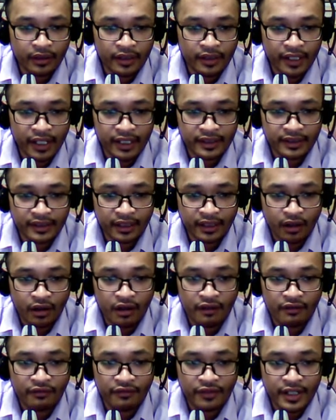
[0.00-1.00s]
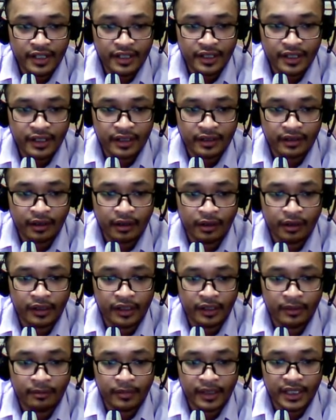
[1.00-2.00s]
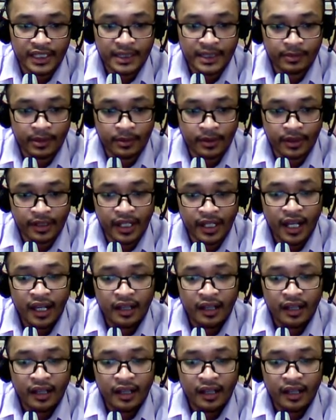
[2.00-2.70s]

it as a conventional or the base memory.